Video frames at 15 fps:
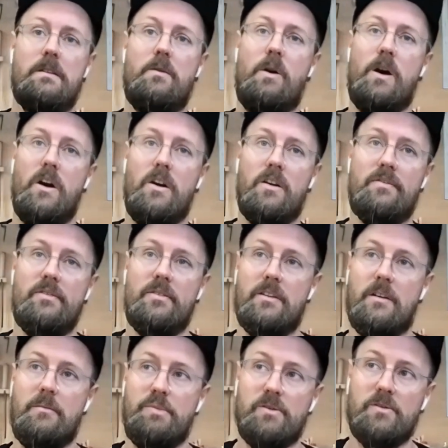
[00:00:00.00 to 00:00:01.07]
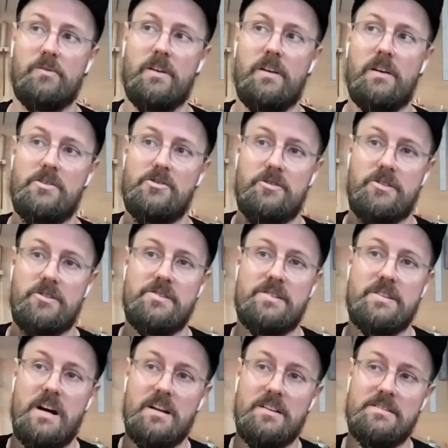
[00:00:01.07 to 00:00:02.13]
Quite often I build a structured
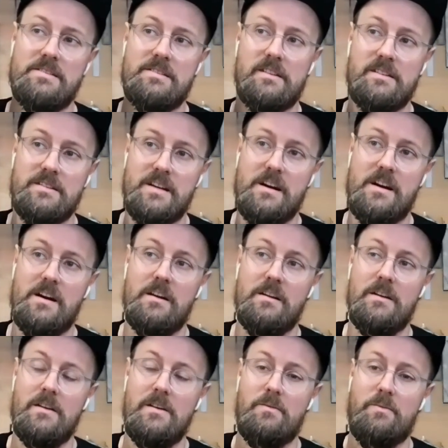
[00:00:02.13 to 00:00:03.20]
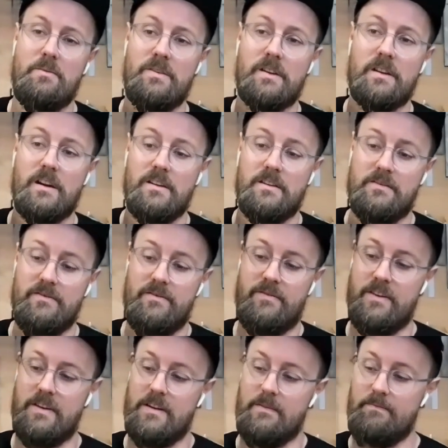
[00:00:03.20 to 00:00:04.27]
sides guitar with the kind of
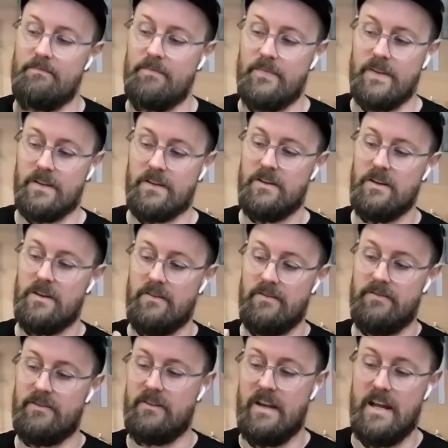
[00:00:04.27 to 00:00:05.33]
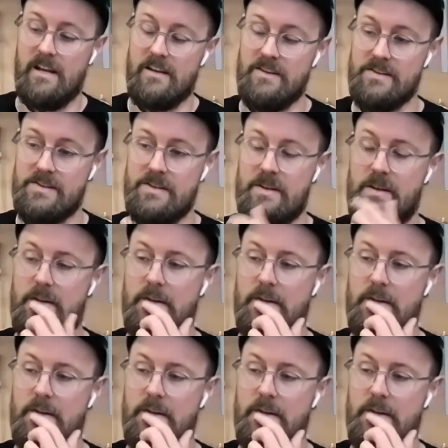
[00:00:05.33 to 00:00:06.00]
the curved inners,